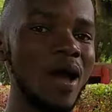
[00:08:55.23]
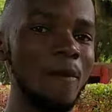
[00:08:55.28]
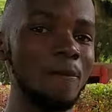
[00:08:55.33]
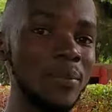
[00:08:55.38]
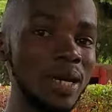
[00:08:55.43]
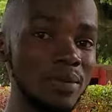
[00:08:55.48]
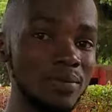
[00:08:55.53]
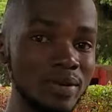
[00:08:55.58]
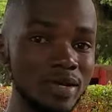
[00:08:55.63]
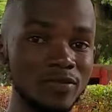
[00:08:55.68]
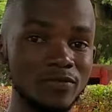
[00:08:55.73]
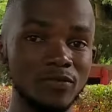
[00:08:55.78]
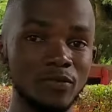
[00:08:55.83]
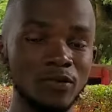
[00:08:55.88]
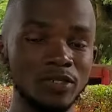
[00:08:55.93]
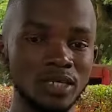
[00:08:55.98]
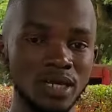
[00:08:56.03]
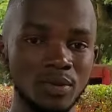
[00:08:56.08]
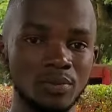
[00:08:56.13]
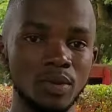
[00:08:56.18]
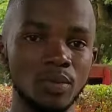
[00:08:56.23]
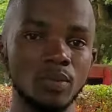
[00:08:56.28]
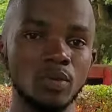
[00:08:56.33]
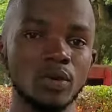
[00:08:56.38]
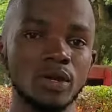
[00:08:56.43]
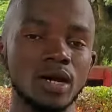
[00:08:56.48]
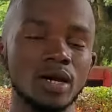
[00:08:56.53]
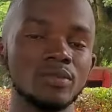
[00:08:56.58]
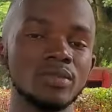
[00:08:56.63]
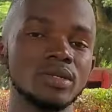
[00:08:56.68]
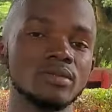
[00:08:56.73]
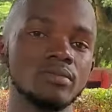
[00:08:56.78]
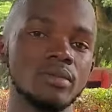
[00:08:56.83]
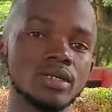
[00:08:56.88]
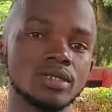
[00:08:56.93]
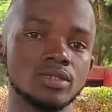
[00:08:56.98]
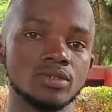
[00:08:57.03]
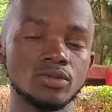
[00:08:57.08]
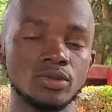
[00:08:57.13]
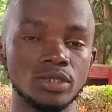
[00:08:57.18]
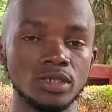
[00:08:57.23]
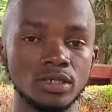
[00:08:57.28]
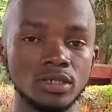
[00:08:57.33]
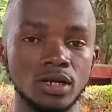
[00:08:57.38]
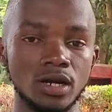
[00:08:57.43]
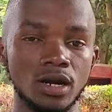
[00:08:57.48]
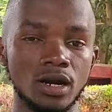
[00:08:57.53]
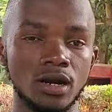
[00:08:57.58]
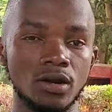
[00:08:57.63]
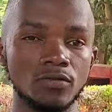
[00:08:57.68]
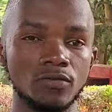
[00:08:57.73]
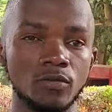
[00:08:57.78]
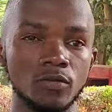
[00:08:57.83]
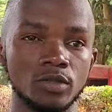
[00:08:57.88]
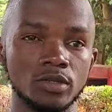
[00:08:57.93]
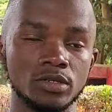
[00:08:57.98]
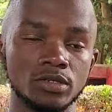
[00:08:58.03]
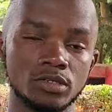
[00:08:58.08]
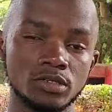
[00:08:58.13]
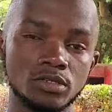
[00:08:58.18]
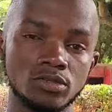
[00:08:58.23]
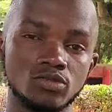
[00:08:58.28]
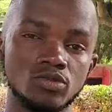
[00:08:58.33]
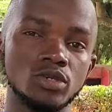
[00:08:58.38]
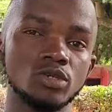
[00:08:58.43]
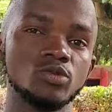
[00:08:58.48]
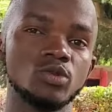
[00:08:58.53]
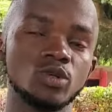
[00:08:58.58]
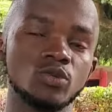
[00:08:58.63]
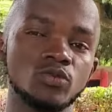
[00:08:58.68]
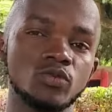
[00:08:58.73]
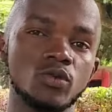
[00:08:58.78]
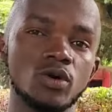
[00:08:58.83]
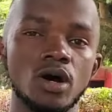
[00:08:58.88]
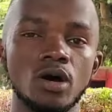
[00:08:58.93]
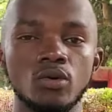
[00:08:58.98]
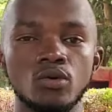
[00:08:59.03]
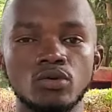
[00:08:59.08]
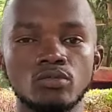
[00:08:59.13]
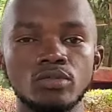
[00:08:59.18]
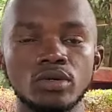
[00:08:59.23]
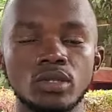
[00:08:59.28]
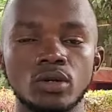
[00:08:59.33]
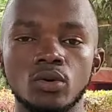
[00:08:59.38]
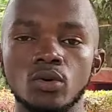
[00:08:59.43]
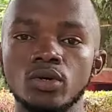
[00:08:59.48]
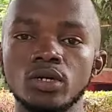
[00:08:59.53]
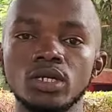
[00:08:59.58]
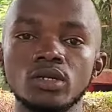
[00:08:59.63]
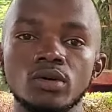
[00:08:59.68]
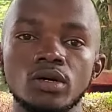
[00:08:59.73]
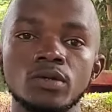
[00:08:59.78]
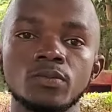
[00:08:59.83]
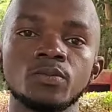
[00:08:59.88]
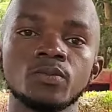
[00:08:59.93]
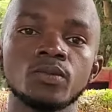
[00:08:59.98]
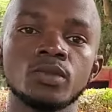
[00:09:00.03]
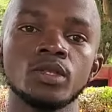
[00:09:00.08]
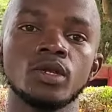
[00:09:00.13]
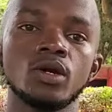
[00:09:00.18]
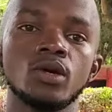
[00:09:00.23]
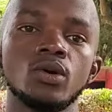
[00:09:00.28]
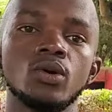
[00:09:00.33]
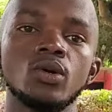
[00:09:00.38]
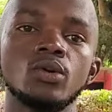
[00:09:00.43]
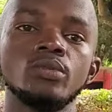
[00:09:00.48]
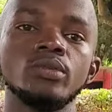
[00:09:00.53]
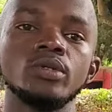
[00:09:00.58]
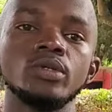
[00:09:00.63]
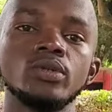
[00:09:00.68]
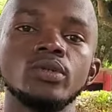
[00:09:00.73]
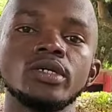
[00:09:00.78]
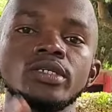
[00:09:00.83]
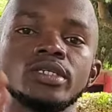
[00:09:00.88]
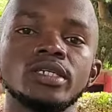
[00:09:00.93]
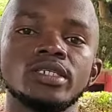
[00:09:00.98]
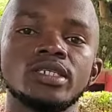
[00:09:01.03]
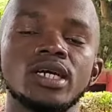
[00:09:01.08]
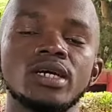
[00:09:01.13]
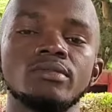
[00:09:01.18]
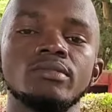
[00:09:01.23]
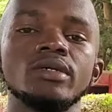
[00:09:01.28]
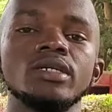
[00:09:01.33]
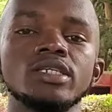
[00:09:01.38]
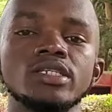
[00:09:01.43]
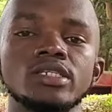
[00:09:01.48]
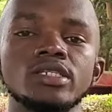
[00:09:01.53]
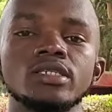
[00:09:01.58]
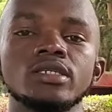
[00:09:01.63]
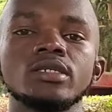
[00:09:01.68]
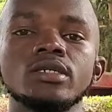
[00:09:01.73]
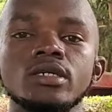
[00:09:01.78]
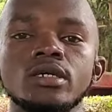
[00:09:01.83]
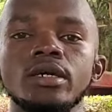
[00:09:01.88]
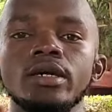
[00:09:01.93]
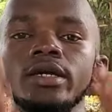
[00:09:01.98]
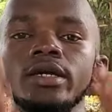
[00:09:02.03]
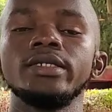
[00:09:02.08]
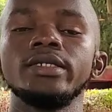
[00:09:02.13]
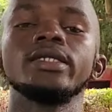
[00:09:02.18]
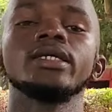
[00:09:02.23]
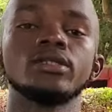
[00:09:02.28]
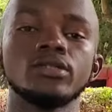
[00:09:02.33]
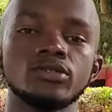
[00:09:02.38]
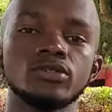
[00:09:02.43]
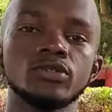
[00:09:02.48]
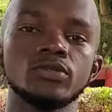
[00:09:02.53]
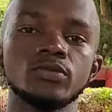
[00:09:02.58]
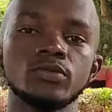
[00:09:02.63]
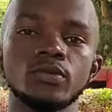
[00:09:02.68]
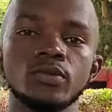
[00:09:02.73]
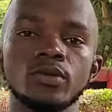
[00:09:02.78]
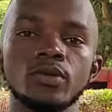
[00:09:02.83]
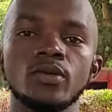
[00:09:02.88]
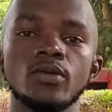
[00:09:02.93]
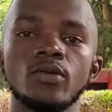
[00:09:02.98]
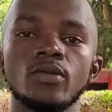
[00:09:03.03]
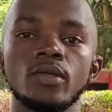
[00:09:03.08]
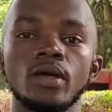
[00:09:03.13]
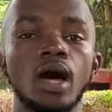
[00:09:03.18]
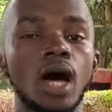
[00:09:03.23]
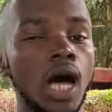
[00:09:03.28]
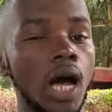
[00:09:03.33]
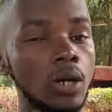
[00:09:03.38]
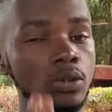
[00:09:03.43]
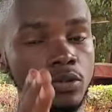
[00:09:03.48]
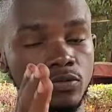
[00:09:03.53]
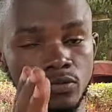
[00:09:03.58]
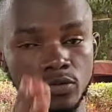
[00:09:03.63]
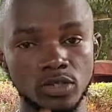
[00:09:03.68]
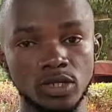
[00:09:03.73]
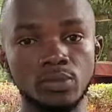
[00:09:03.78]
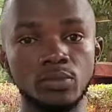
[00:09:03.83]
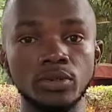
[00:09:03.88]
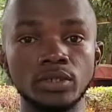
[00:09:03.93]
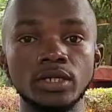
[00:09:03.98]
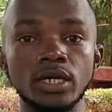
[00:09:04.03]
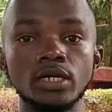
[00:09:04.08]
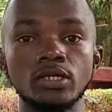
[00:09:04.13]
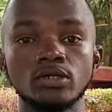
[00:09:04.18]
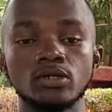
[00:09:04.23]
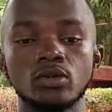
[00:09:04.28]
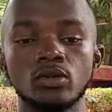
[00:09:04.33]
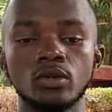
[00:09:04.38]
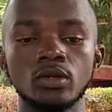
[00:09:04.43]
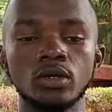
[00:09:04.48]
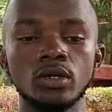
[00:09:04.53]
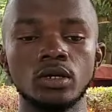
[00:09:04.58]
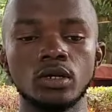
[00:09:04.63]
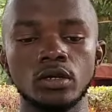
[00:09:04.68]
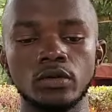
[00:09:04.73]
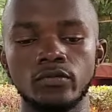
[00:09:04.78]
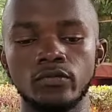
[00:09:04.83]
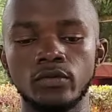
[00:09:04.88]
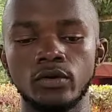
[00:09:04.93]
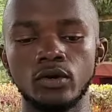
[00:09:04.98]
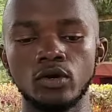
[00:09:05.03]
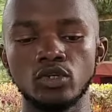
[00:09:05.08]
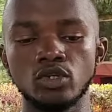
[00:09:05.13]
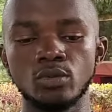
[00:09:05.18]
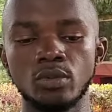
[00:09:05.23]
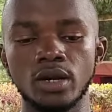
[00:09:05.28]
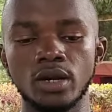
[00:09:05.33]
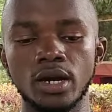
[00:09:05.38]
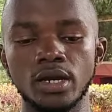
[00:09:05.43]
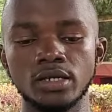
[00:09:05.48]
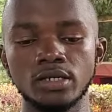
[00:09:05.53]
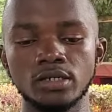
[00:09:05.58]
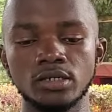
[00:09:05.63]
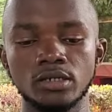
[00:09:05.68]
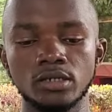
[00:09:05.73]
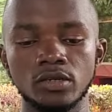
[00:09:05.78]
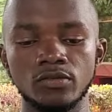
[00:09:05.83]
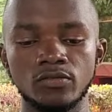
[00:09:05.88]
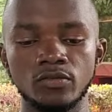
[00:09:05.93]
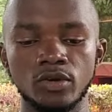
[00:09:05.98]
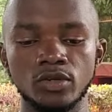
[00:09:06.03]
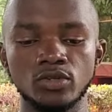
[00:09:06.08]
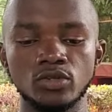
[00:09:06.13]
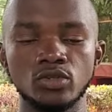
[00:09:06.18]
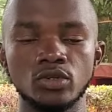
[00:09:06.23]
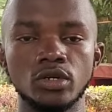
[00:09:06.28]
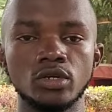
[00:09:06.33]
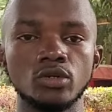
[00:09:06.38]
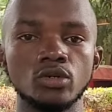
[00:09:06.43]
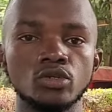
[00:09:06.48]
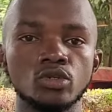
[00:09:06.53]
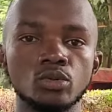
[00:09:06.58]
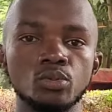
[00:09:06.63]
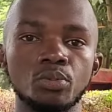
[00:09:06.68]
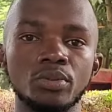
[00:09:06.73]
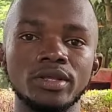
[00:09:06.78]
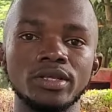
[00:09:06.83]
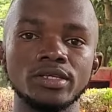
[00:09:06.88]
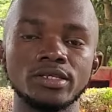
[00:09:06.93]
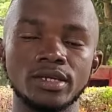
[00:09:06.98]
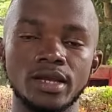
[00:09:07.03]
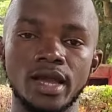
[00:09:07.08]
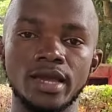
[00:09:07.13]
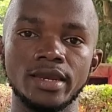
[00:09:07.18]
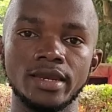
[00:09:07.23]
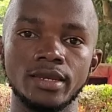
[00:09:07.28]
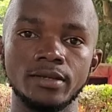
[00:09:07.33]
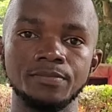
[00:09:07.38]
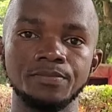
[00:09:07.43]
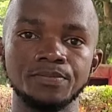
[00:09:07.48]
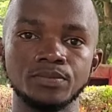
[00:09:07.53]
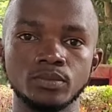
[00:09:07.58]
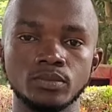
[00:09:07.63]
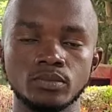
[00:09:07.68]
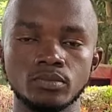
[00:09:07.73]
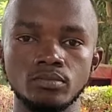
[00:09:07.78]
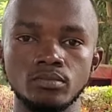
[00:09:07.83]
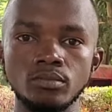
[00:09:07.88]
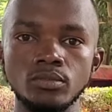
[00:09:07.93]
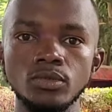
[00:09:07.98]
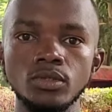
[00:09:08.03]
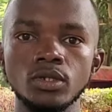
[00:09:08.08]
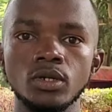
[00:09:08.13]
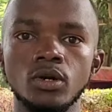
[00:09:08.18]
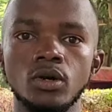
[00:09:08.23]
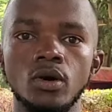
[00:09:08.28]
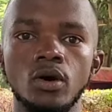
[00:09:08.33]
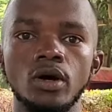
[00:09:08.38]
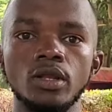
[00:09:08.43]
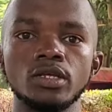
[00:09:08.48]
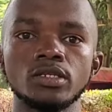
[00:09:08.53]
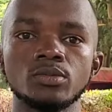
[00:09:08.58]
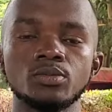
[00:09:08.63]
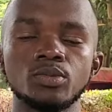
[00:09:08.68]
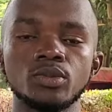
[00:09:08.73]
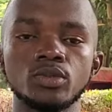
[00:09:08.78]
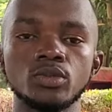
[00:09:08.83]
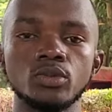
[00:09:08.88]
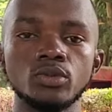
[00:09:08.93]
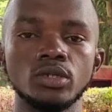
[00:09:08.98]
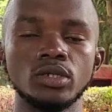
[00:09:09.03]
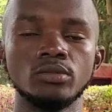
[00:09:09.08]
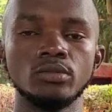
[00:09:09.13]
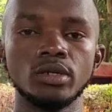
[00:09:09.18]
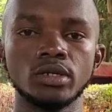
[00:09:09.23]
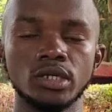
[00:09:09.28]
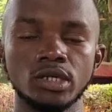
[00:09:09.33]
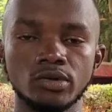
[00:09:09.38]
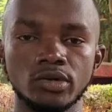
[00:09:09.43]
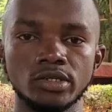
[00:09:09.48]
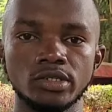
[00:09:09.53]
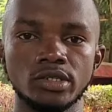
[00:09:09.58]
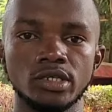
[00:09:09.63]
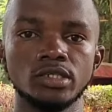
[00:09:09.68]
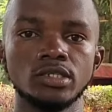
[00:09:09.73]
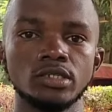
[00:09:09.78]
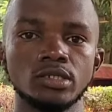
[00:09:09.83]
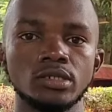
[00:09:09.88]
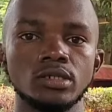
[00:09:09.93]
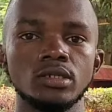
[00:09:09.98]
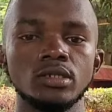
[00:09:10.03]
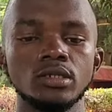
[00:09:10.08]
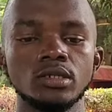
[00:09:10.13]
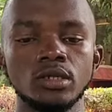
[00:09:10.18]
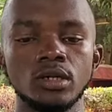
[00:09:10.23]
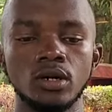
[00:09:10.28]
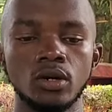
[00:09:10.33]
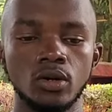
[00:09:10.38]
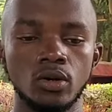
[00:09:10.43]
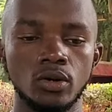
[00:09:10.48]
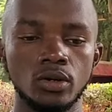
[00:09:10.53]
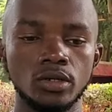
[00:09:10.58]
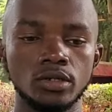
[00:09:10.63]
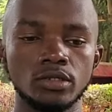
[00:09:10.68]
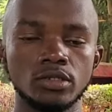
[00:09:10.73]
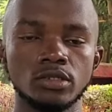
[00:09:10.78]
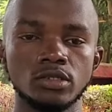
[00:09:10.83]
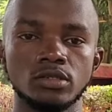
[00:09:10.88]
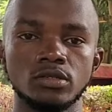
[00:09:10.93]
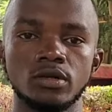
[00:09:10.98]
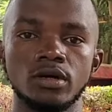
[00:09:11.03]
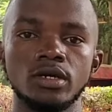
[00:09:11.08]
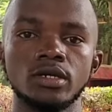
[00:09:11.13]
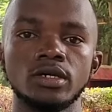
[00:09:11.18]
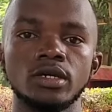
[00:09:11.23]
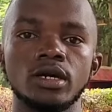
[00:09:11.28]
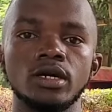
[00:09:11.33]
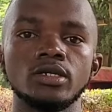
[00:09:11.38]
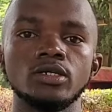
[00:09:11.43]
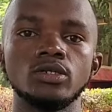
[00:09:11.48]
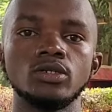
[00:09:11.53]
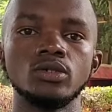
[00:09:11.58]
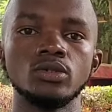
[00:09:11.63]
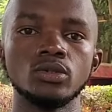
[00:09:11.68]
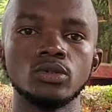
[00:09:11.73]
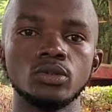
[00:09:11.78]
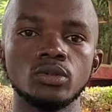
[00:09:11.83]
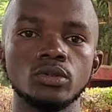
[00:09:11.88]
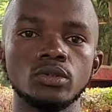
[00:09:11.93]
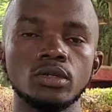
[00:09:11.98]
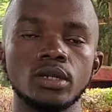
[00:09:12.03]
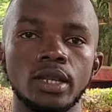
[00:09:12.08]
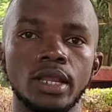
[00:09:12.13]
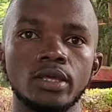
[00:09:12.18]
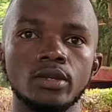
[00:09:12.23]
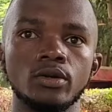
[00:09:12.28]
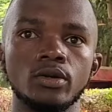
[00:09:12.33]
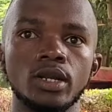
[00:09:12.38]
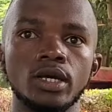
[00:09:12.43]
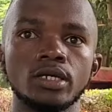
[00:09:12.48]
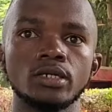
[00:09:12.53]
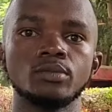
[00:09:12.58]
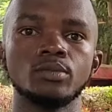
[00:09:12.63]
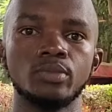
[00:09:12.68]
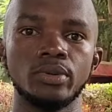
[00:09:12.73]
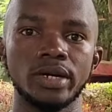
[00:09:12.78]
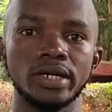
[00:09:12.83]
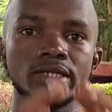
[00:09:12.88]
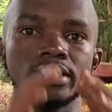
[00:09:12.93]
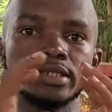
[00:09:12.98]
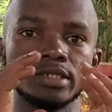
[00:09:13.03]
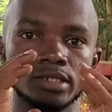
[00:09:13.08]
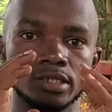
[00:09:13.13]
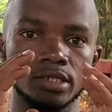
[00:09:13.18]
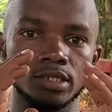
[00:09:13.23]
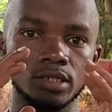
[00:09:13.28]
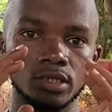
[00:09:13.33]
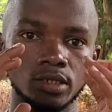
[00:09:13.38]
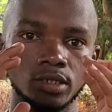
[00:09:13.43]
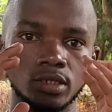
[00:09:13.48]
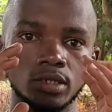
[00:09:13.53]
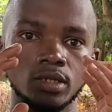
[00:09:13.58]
Maybe in future people will come in, but for this 2024, I could be the only one who will be doing such amazing deals out of your support, guys. So if you're a YouTuber, guys, if you want to join YouTube, please kindly always be good in making research. Always try and do, like, you know, like practice.